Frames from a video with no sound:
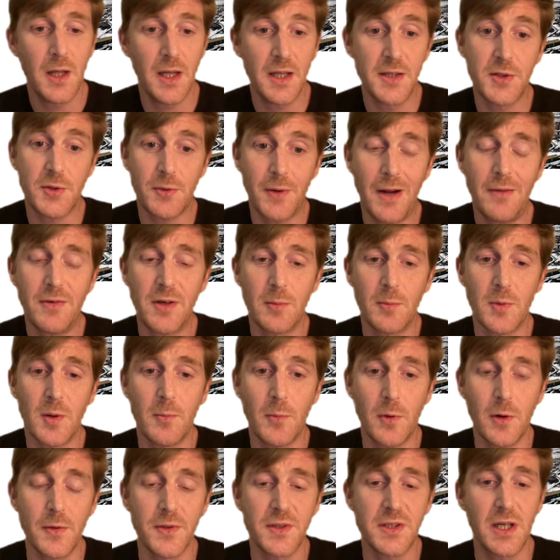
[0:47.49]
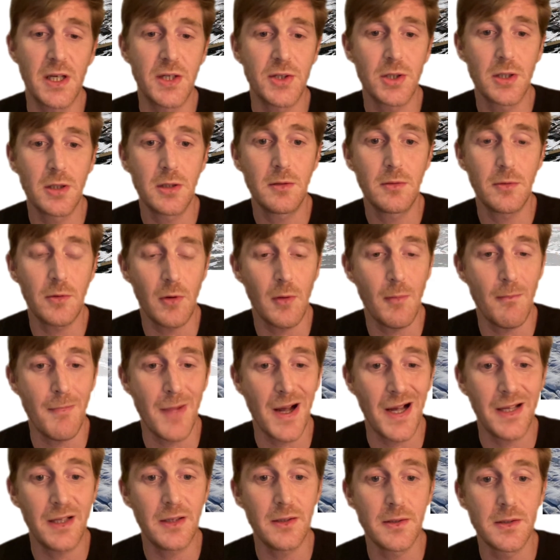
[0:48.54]
And surrounding McMurdo Station are
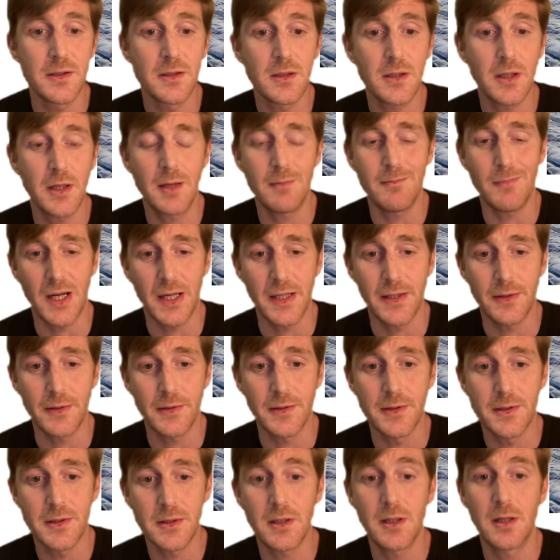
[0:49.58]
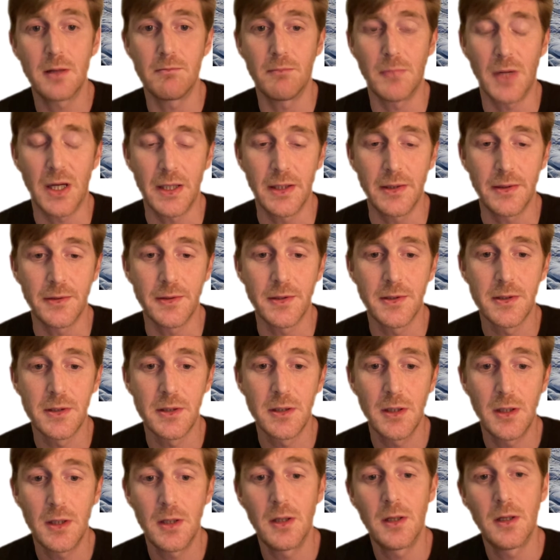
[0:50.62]
miles and miles and miles
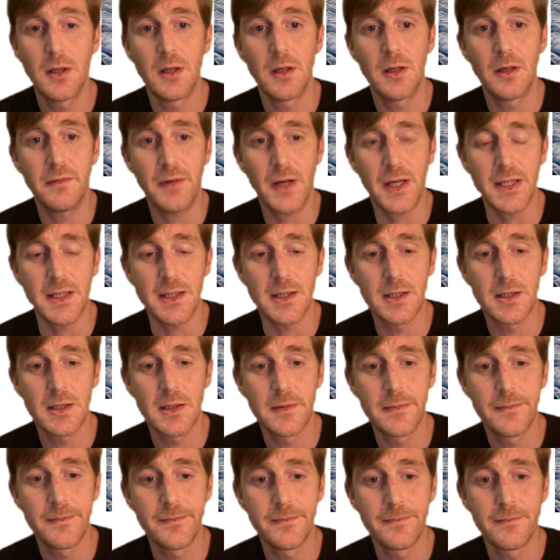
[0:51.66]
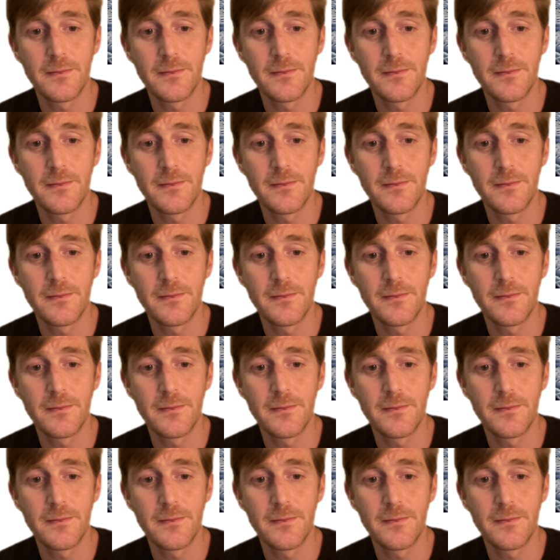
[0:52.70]
of ice.